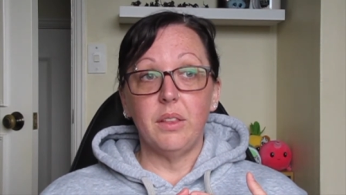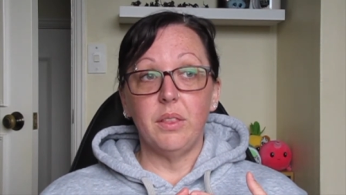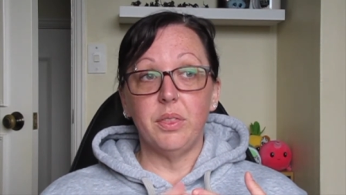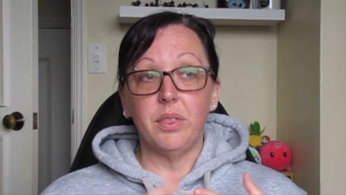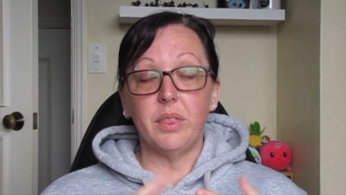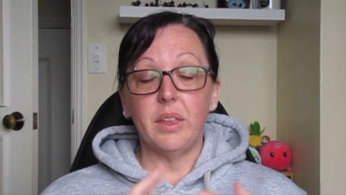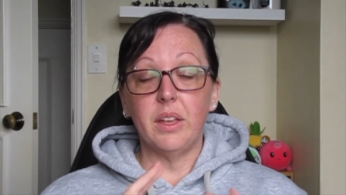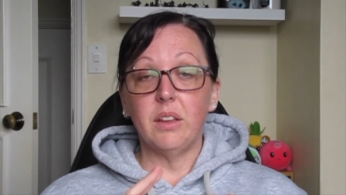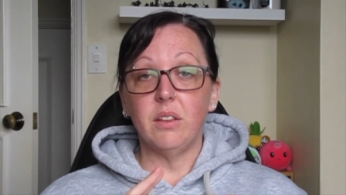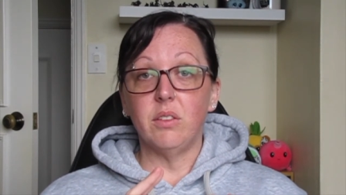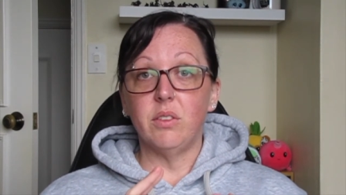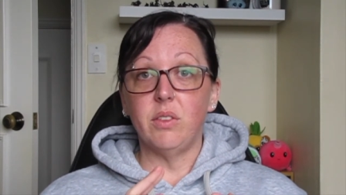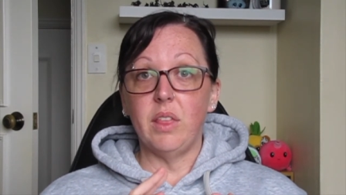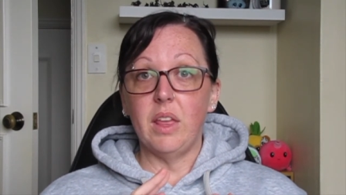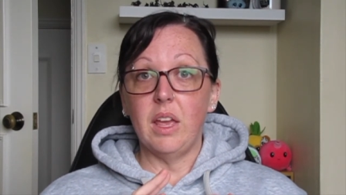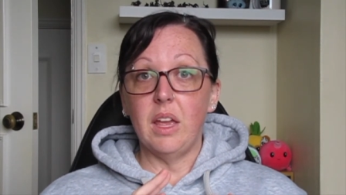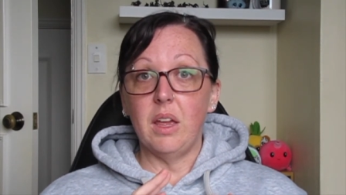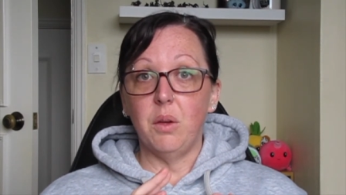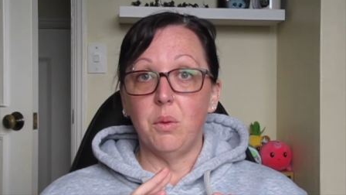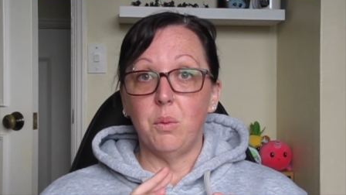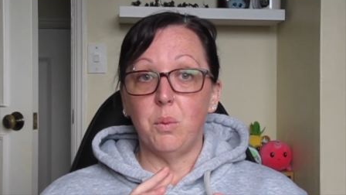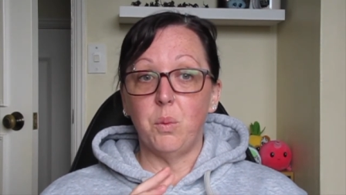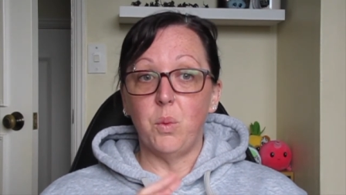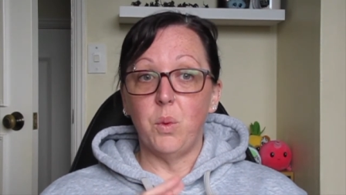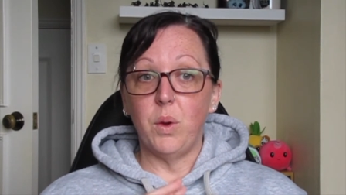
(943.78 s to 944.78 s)
things
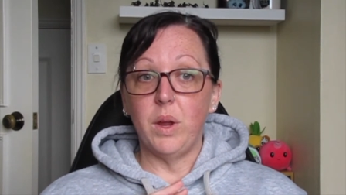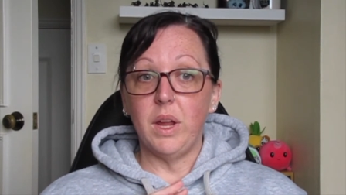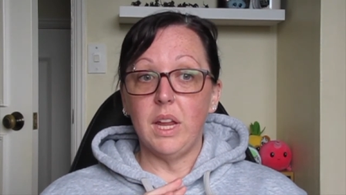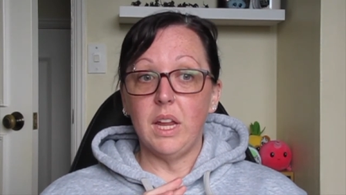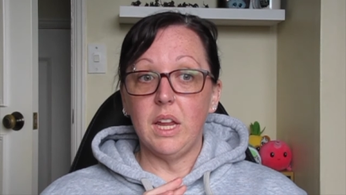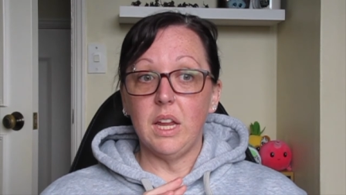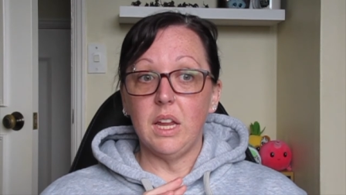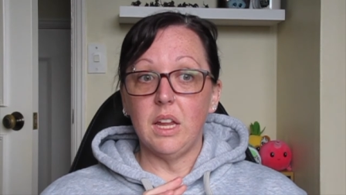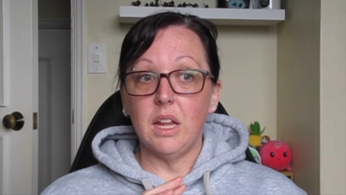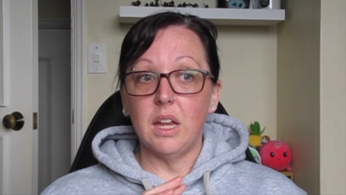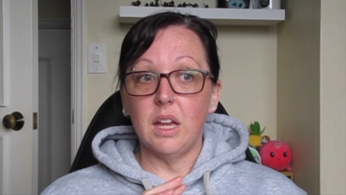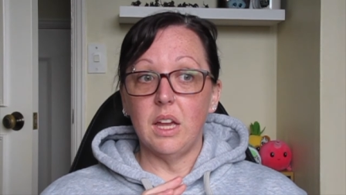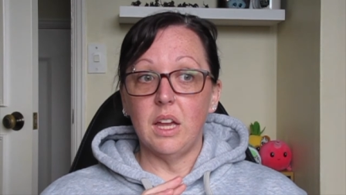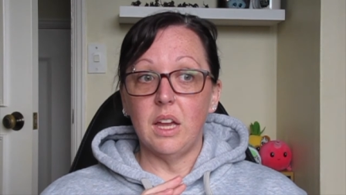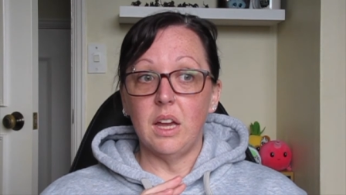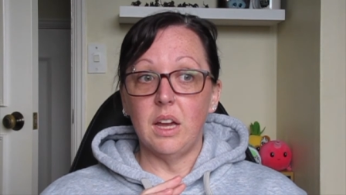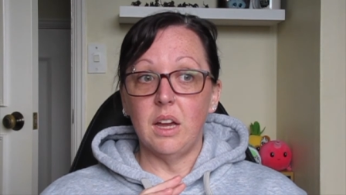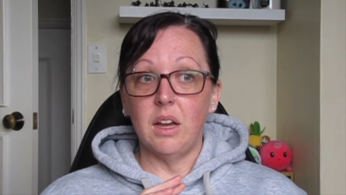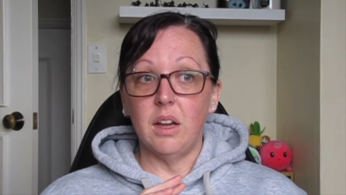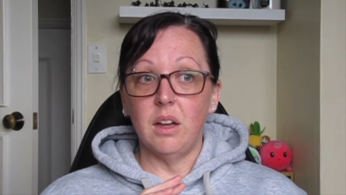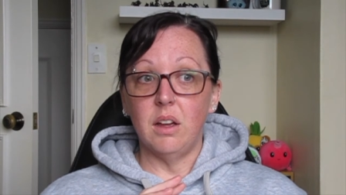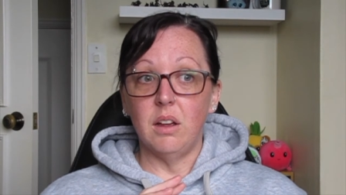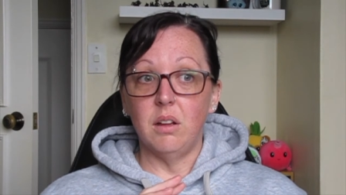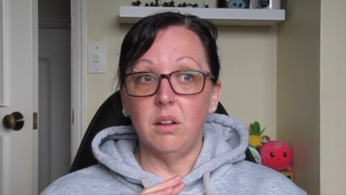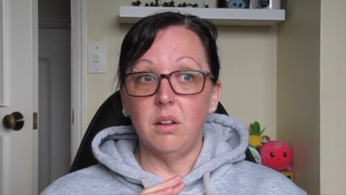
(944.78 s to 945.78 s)
that we
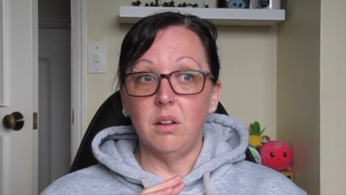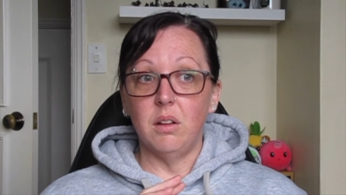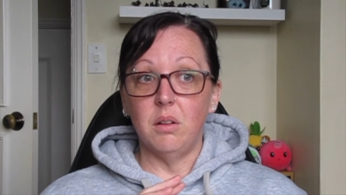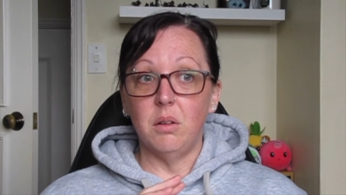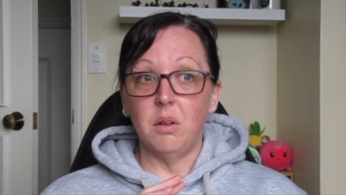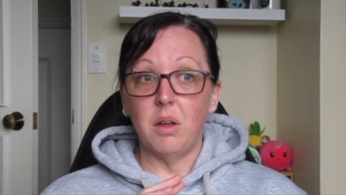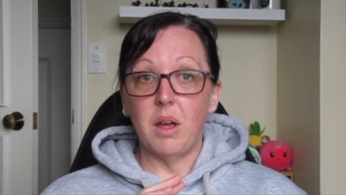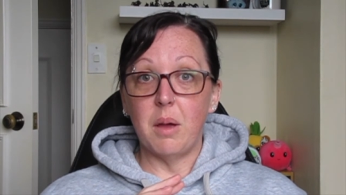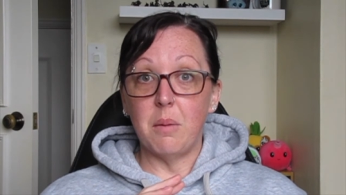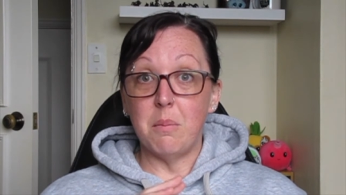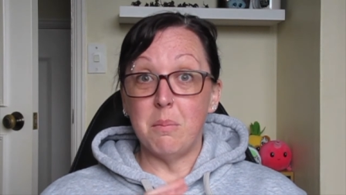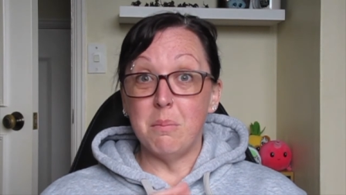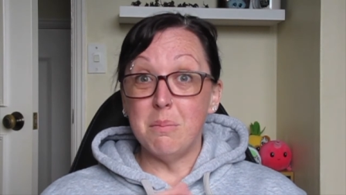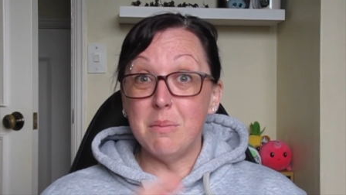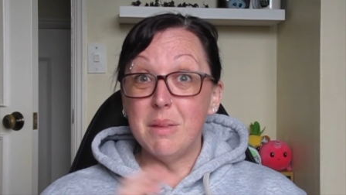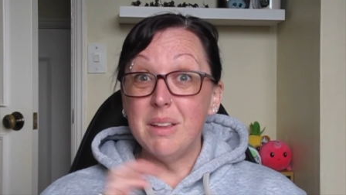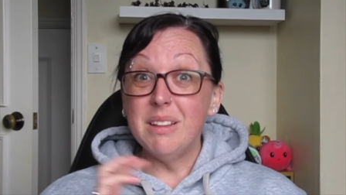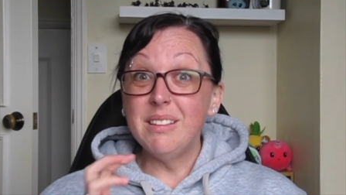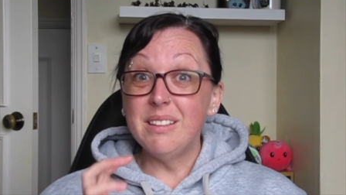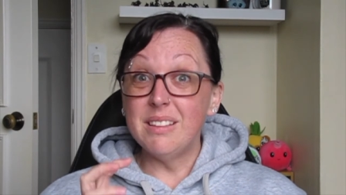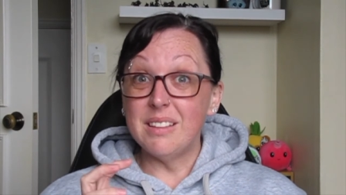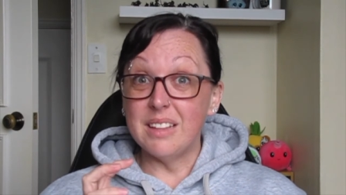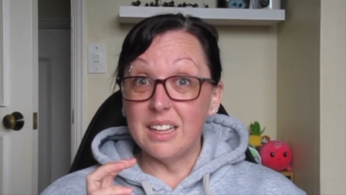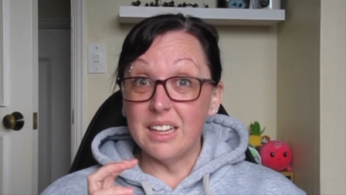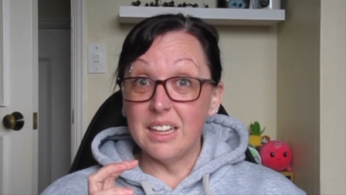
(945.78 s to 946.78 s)
uh, are
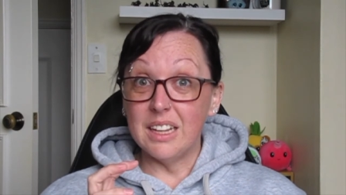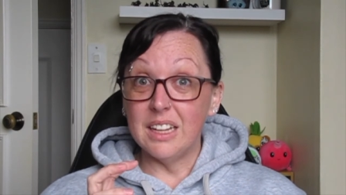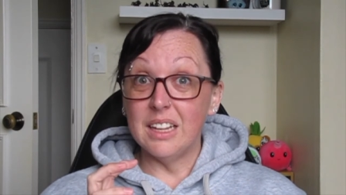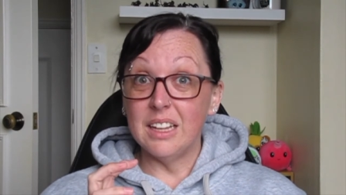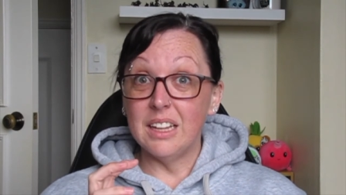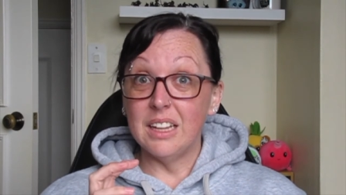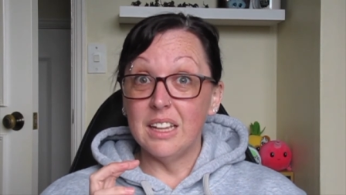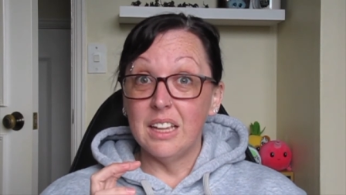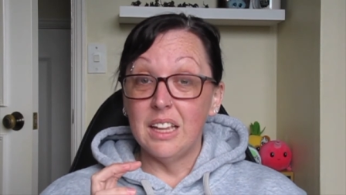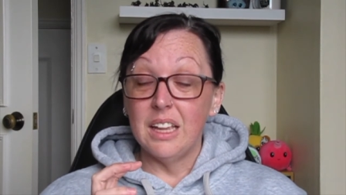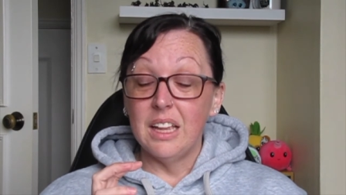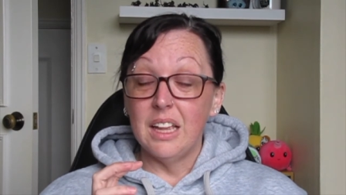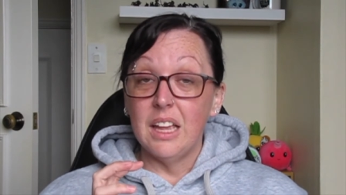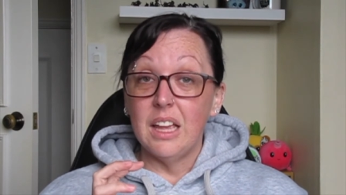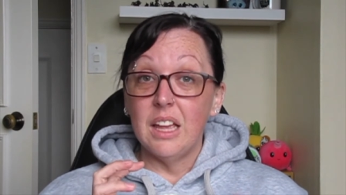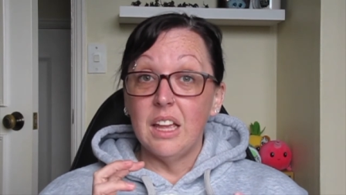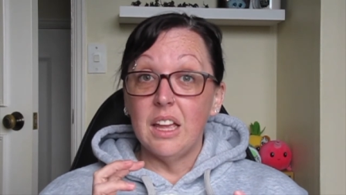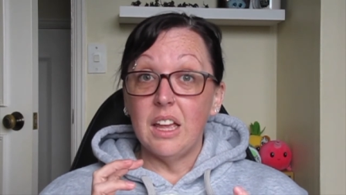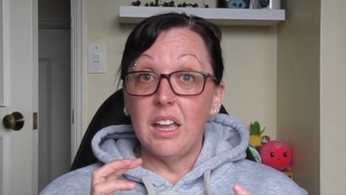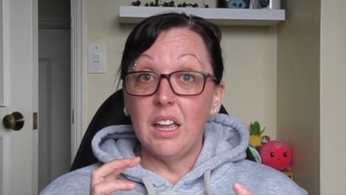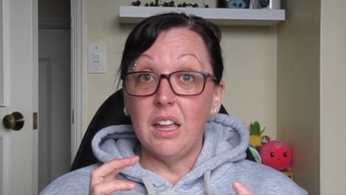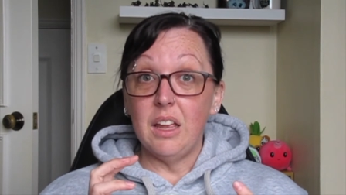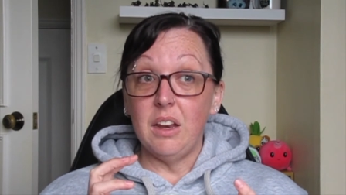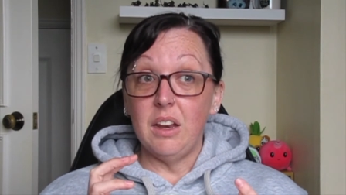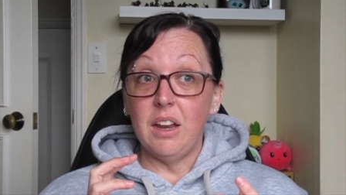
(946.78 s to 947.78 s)
missing
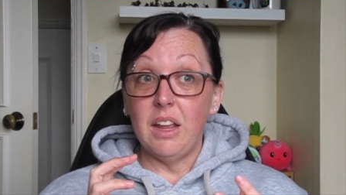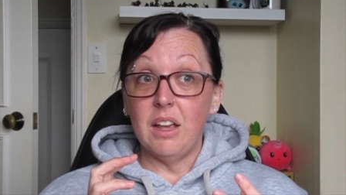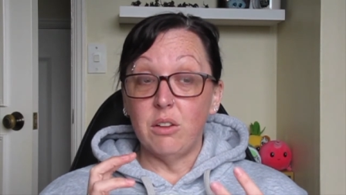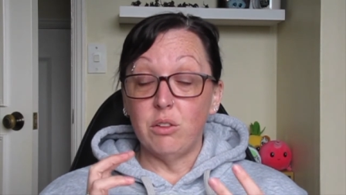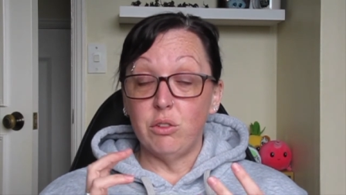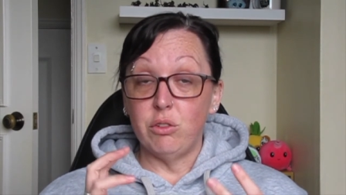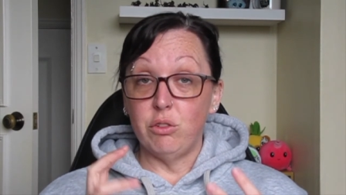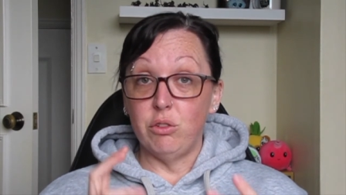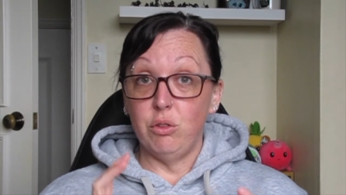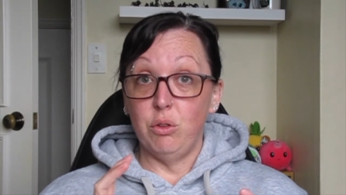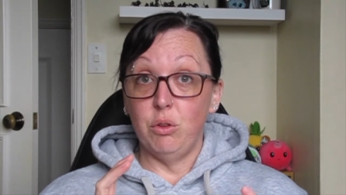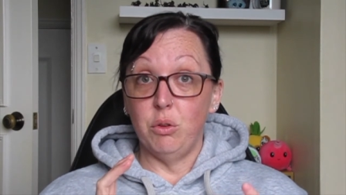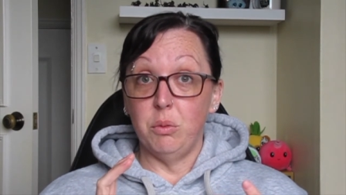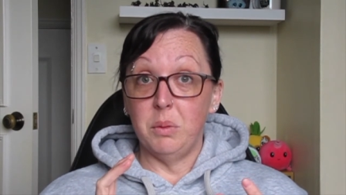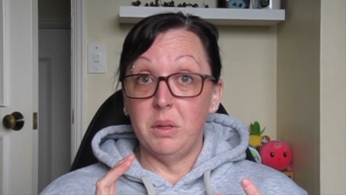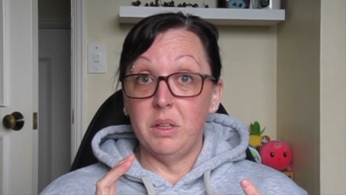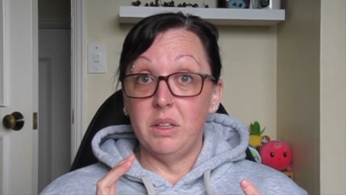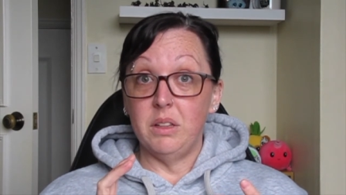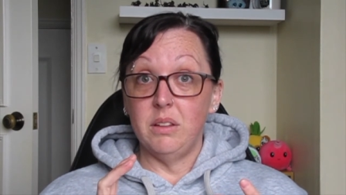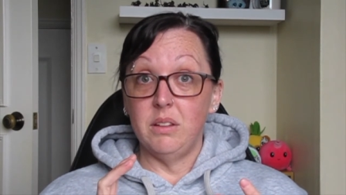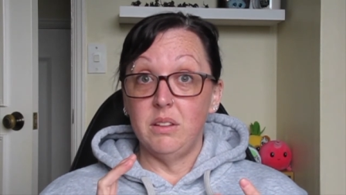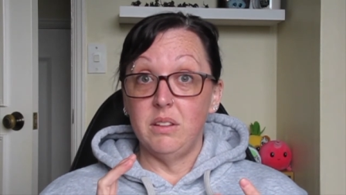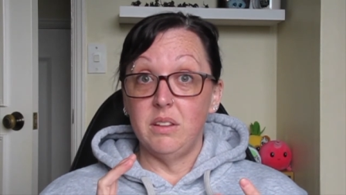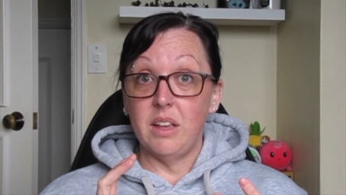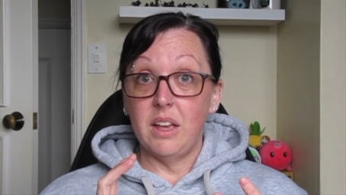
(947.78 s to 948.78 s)
and our
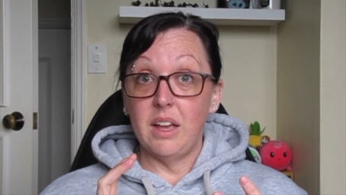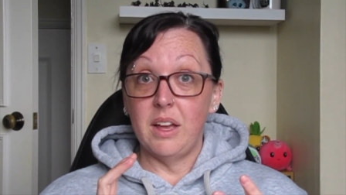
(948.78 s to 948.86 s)
sermons.